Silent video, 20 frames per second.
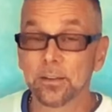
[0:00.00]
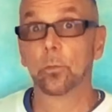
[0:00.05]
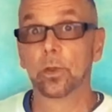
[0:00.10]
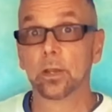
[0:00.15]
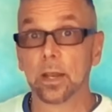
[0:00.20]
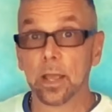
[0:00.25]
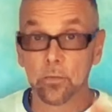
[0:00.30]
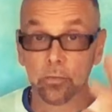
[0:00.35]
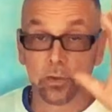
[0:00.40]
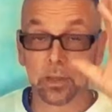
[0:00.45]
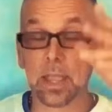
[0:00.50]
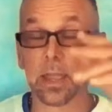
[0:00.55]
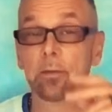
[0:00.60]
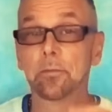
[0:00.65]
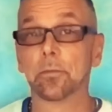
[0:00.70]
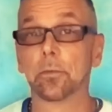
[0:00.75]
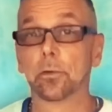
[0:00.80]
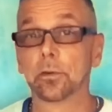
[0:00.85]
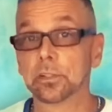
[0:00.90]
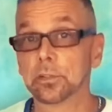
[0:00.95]
We never came
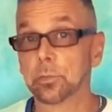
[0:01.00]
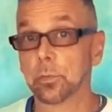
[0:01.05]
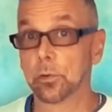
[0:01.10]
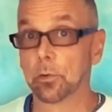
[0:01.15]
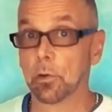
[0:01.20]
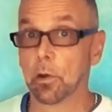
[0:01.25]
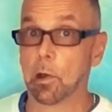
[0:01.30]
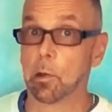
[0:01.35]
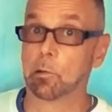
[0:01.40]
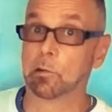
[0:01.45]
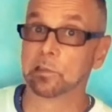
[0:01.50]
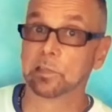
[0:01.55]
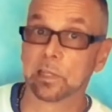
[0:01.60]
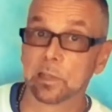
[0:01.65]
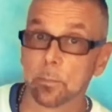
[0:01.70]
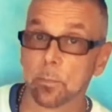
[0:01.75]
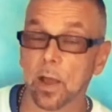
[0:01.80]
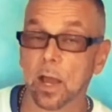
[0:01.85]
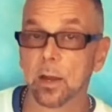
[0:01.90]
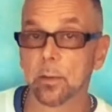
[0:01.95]
first. We were always at the
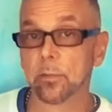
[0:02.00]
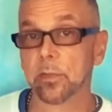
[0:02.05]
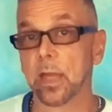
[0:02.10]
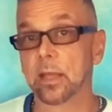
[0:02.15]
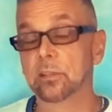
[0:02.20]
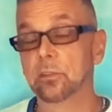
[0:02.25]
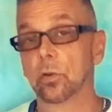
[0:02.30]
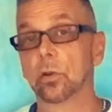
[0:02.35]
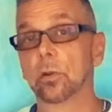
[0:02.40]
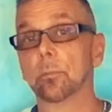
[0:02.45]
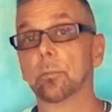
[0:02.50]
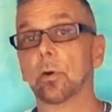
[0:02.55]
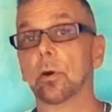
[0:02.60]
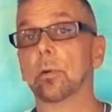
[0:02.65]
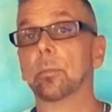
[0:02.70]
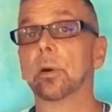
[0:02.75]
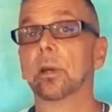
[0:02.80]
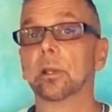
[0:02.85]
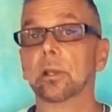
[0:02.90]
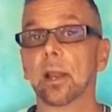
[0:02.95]
bottom of that totem
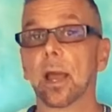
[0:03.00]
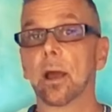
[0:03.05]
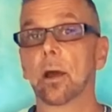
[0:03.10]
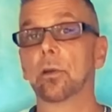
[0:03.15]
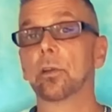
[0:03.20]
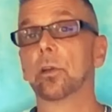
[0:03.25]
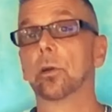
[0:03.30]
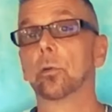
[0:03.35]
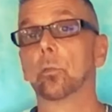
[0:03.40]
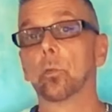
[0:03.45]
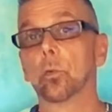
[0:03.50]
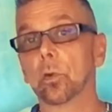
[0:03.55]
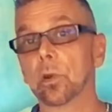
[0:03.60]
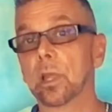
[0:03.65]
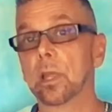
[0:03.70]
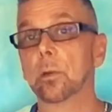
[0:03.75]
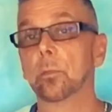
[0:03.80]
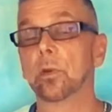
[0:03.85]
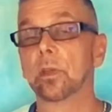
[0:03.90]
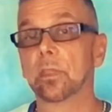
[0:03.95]
pole, but now you're
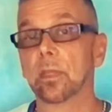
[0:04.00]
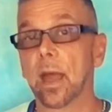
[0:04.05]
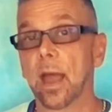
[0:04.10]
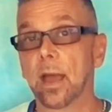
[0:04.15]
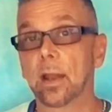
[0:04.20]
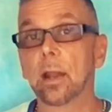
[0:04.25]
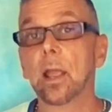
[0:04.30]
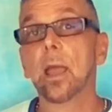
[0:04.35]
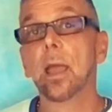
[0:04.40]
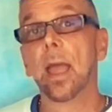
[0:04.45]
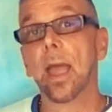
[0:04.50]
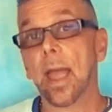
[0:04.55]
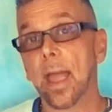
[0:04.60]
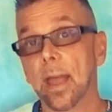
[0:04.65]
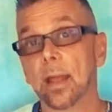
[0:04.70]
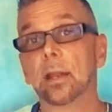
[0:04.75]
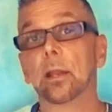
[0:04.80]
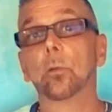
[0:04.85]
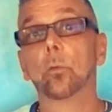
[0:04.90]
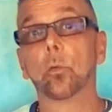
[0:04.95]
working with that,
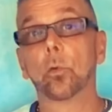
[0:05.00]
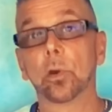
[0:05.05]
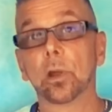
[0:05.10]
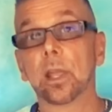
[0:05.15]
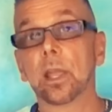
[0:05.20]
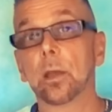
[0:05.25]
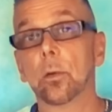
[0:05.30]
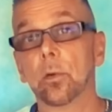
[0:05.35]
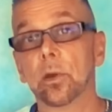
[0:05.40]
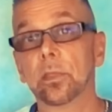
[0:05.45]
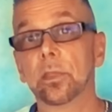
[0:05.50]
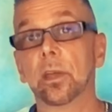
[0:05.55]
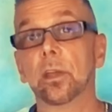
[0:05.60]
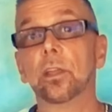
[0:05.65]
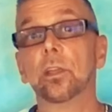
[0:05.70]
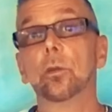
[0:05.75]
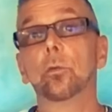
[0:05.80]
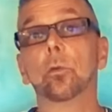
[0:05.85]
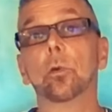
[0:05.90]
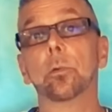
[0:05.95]
and in working with it,
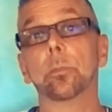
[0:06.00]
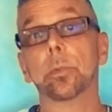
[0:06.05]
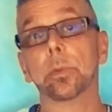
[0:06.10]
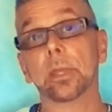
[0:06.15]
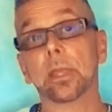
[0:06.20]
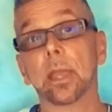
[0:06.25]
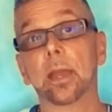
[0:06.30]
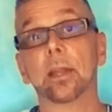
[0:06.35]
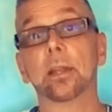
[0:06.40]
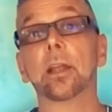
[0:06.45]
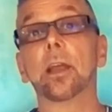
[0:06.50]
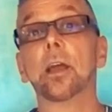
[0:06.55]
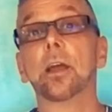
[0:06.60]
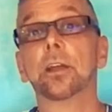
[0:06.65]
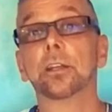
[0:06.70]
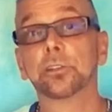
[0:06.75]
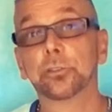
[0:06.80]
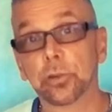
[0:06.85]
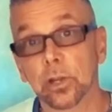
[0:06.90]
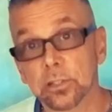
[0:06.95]
you will begin
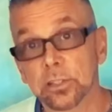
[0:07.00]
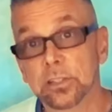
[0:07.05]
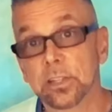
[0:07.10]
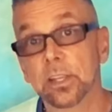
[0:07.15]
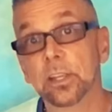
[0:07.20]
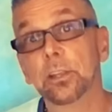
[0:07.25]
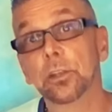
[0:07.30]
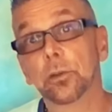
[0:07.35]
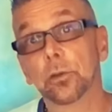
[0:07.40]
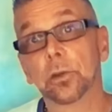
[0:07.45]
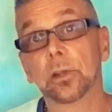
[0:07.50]
trusting your